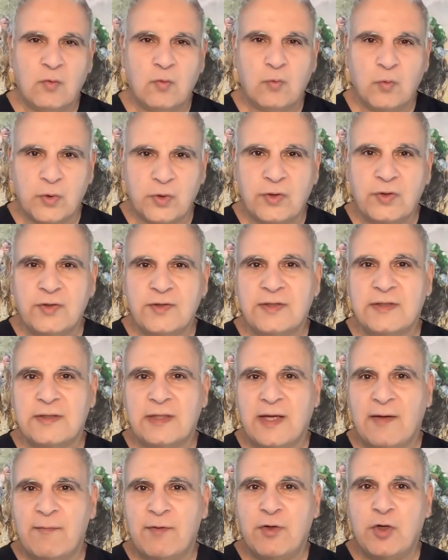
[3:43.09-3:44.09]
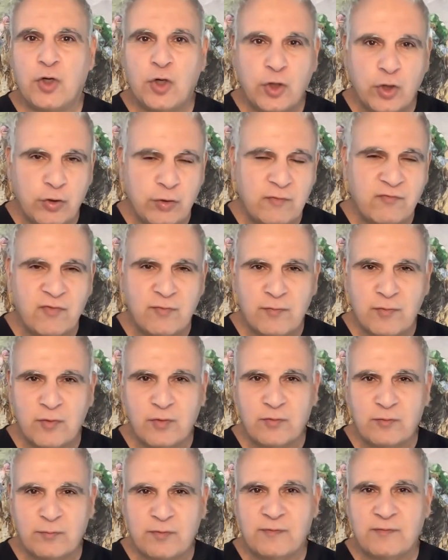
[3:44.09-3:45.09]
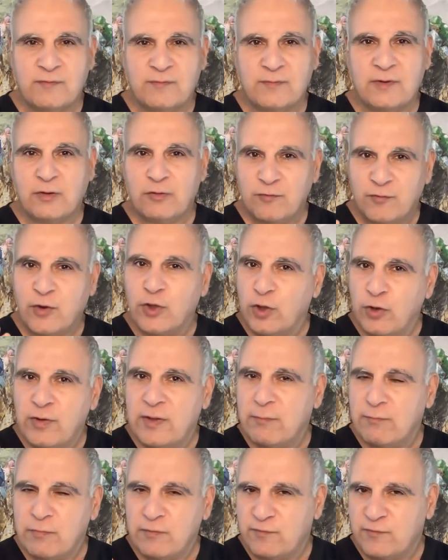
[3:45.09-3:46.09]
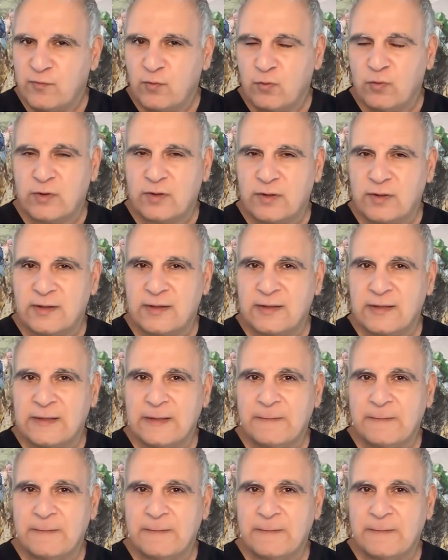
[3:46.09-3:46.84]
words have been heard from you. You've heard them before.